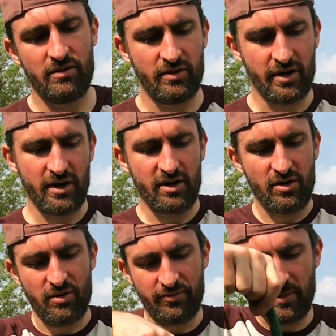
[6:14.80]
So you're gonna
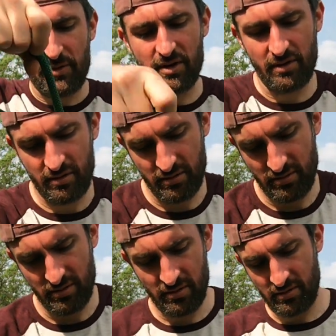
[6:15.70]
go from the,
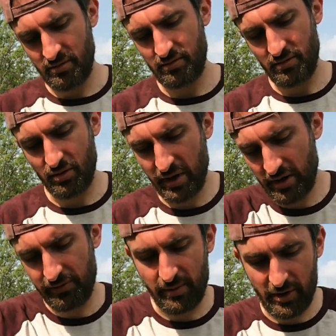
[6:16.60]
away
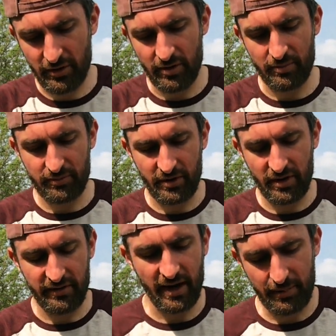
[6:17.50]
from the loop to
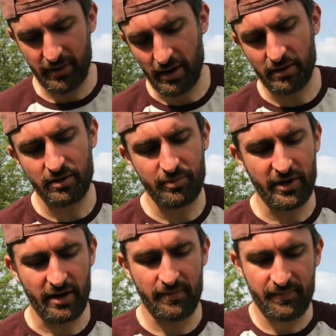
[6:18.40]
the top of that loop
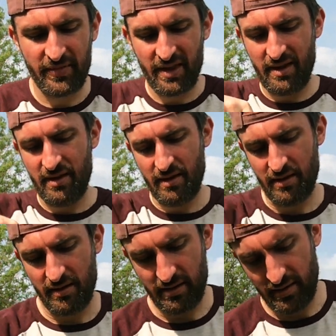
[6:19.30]
there.
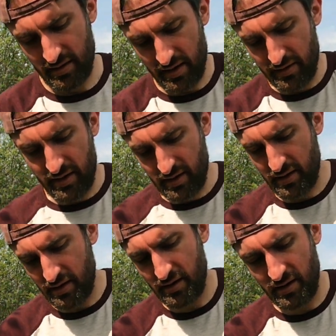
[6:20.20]
And
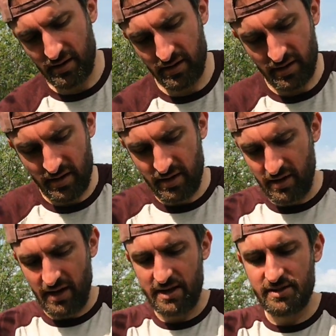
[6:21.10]
then
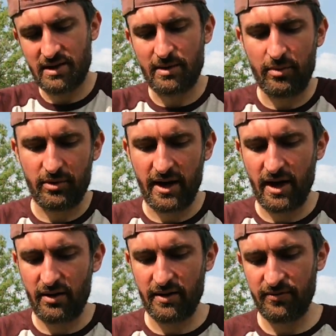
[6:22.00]
as you come up
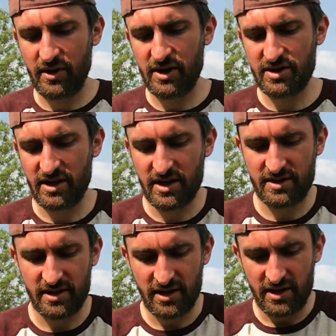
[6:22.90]
around and finish
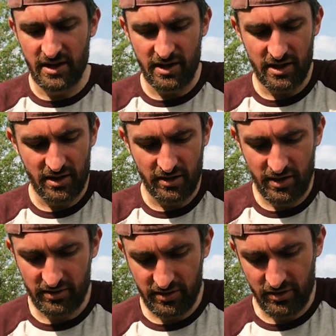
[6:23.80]
this, you're
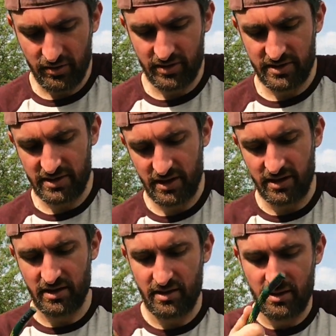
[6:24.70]
going to stick